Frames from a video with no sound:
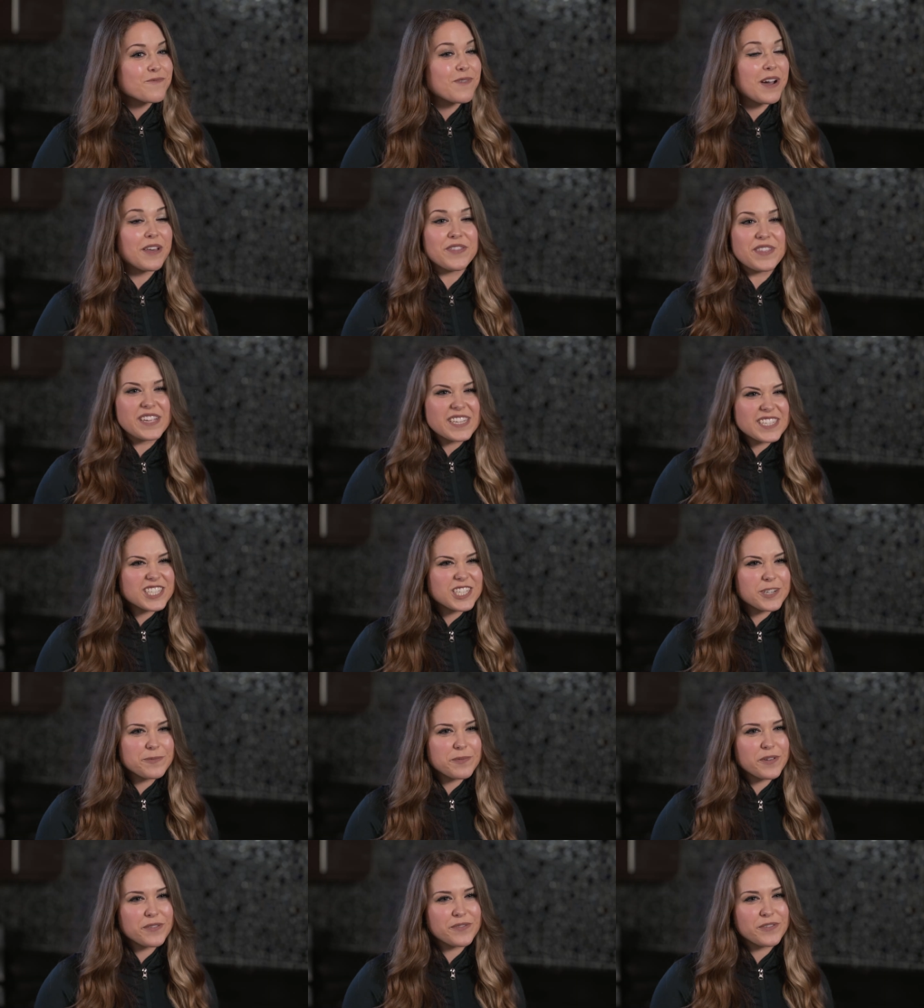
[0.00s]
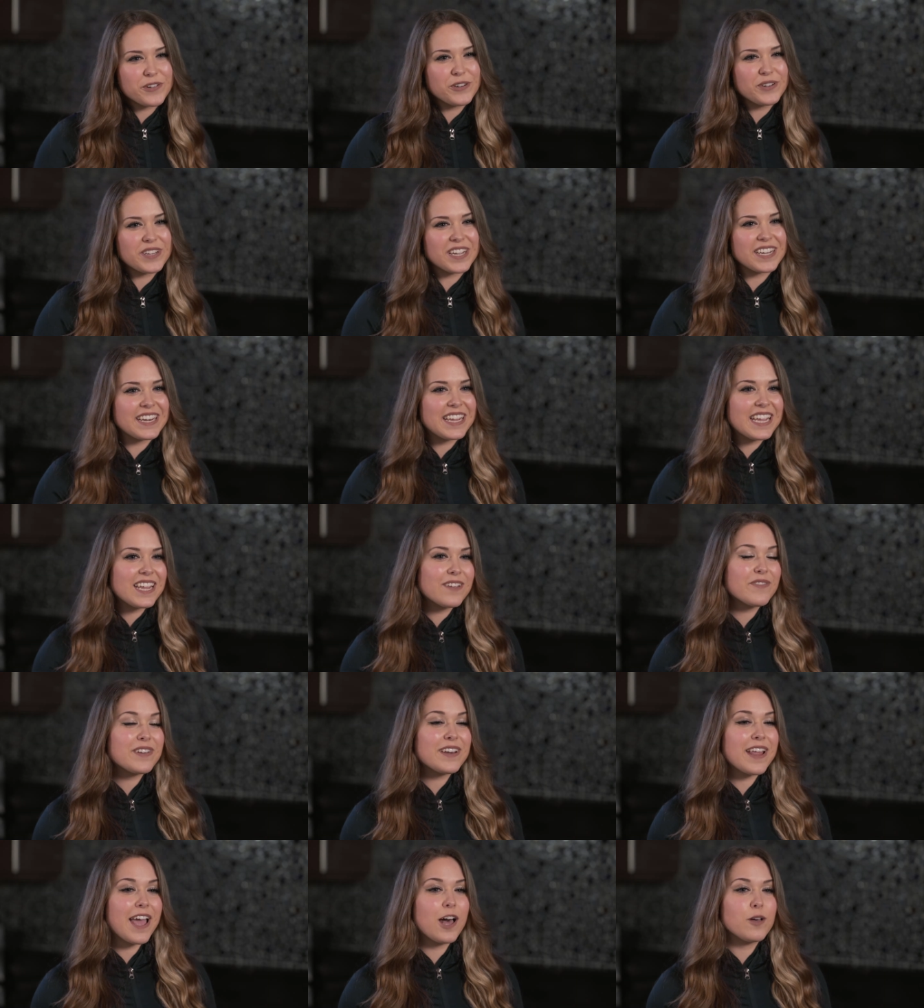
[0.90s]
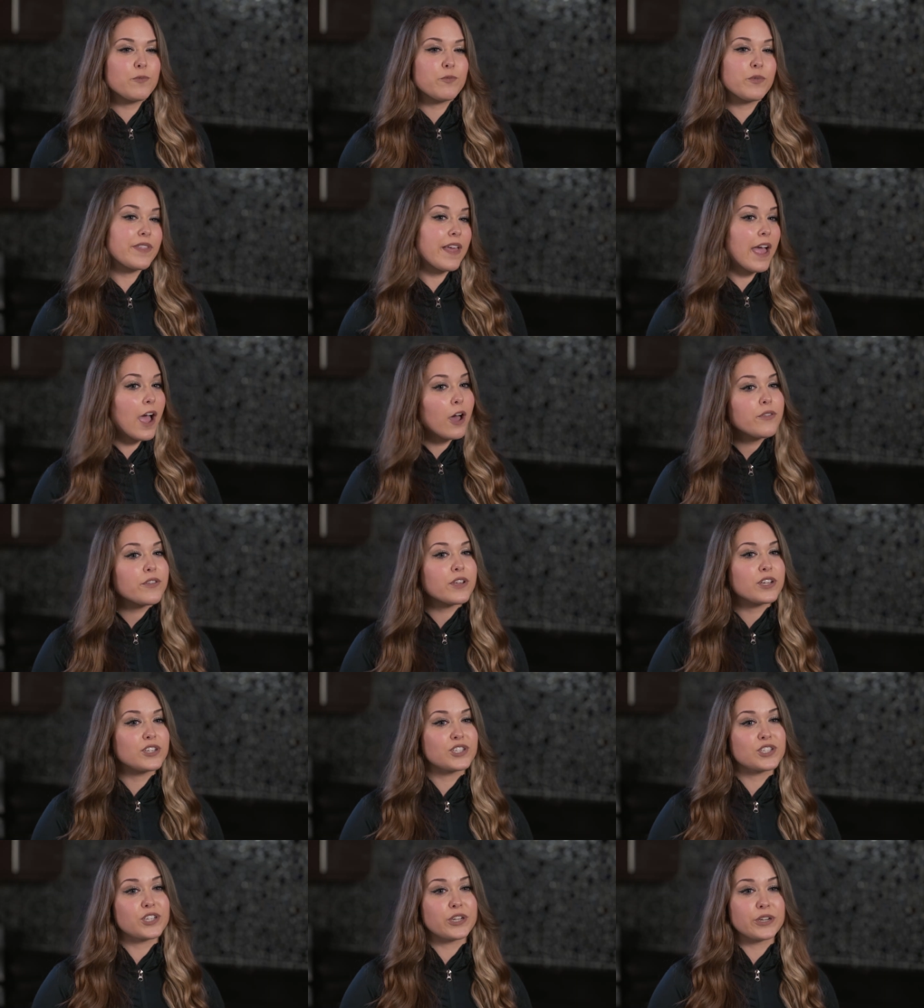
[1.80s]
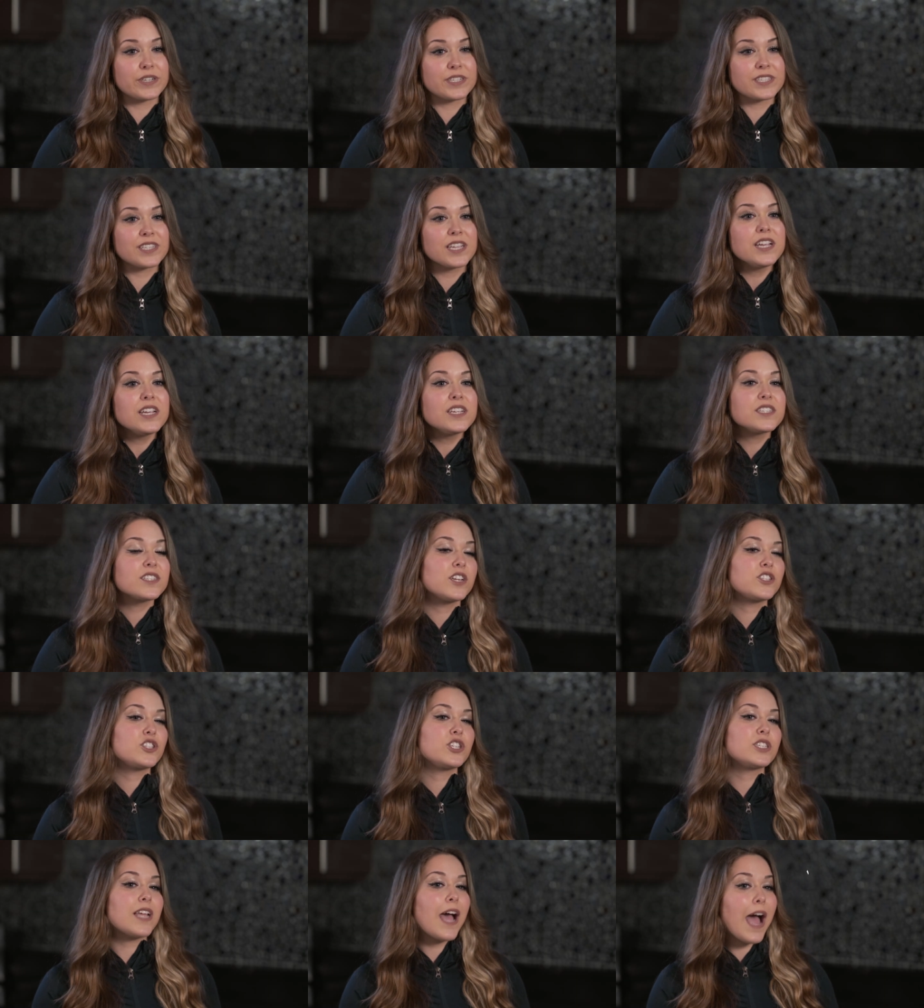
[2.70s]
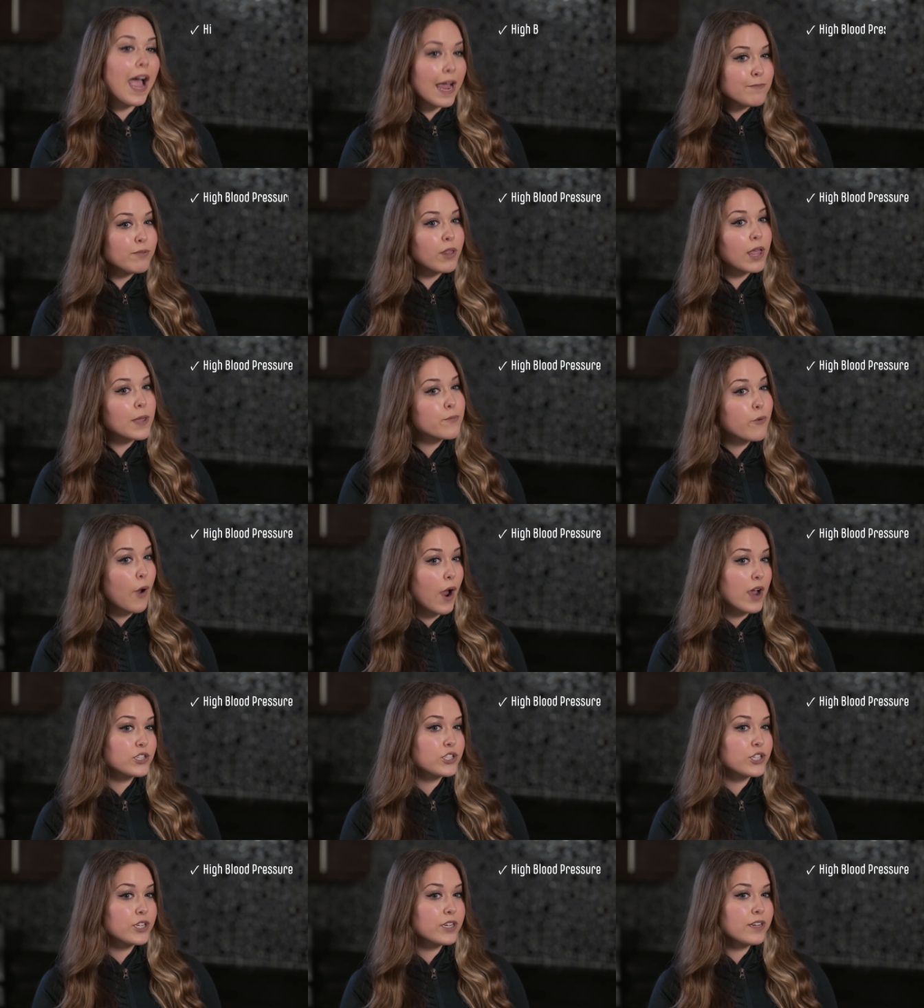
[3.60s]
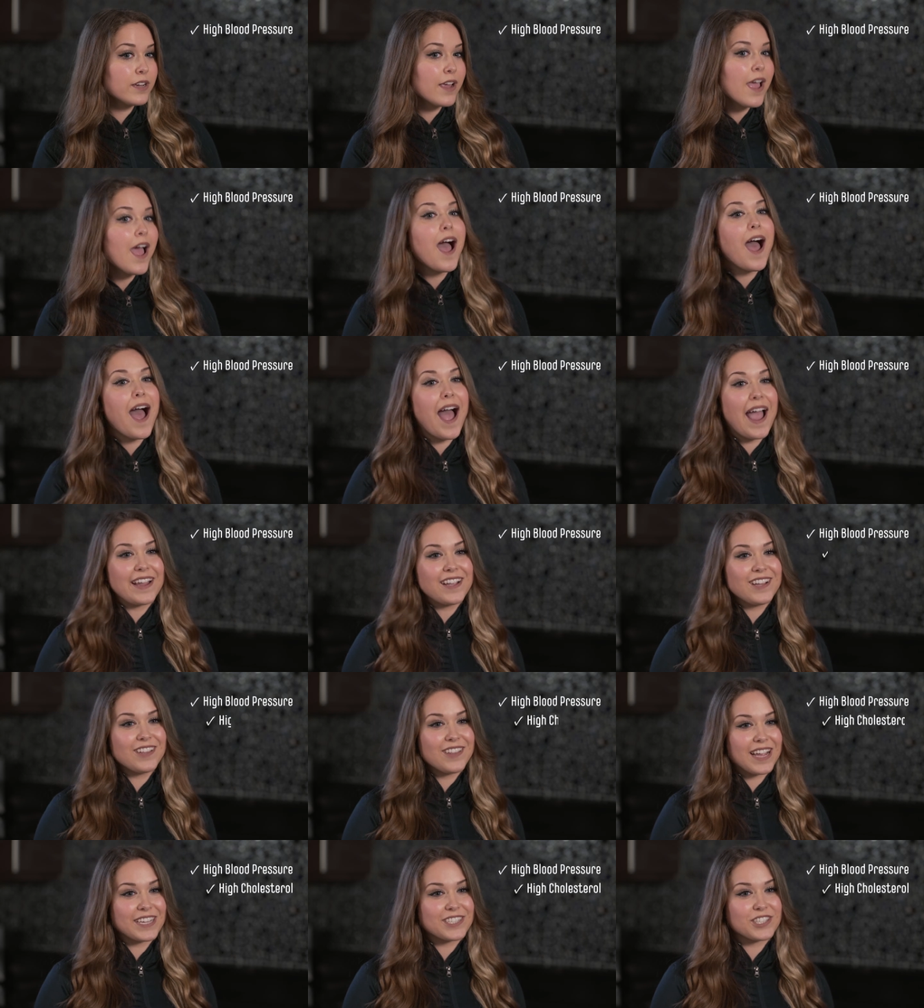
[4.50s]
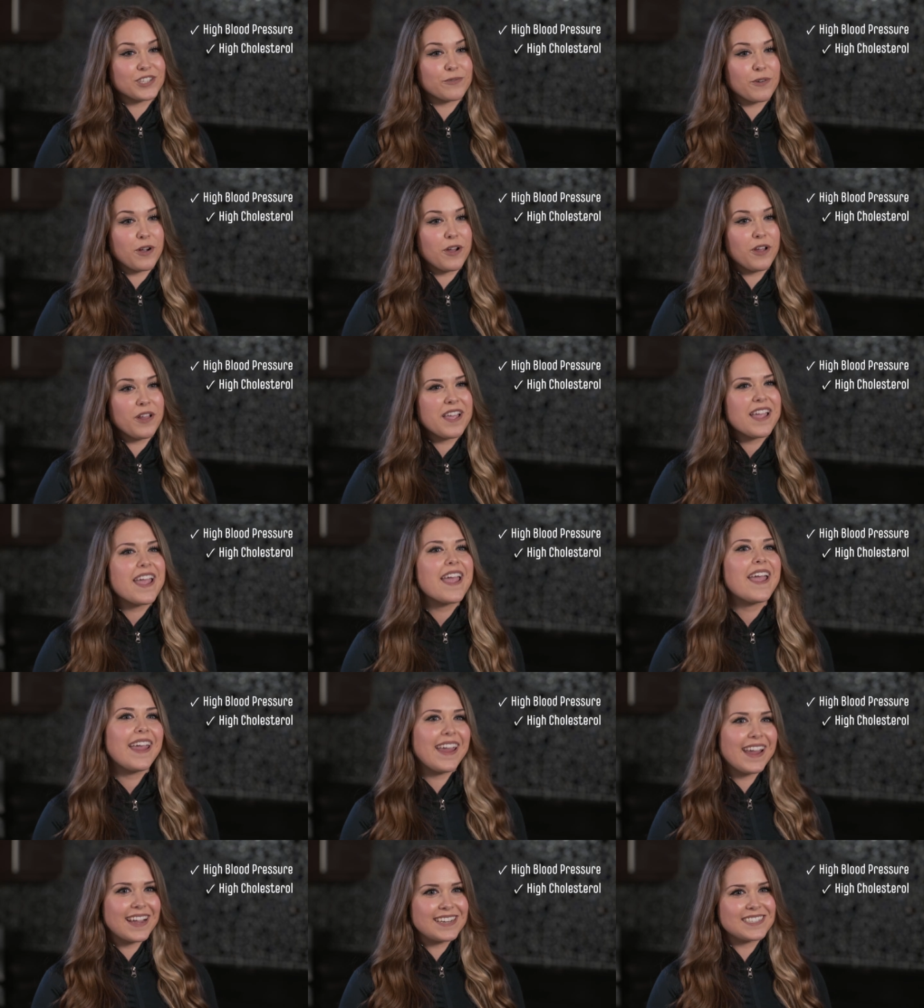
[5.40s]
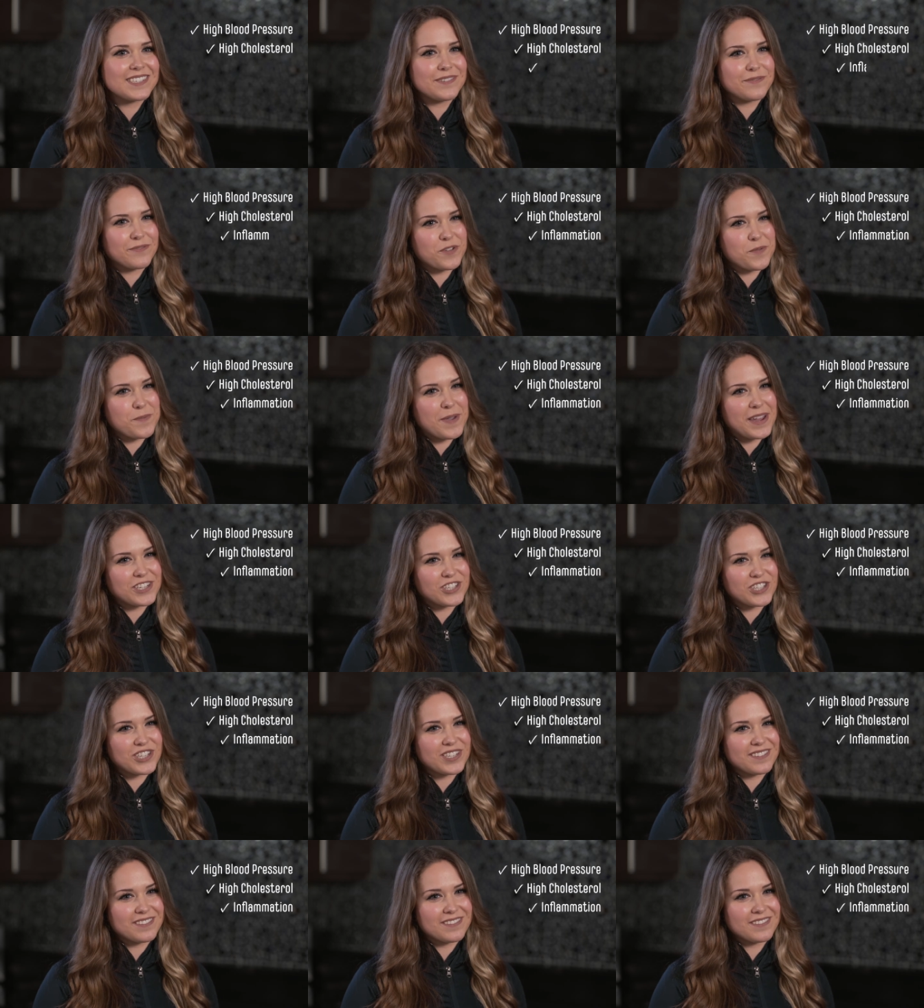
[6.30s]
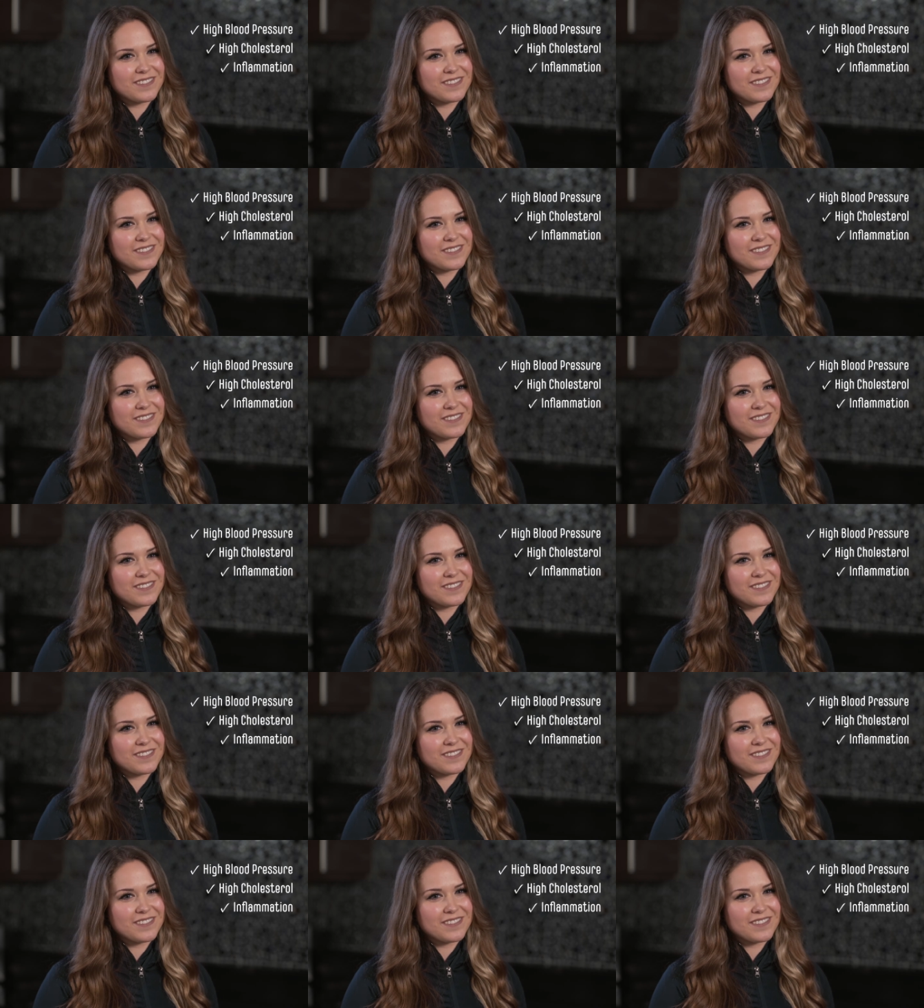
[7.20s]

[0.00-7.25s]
Well, this superfood can even help with health concerns such as high blood pressure, high cholesterol, and inflammation.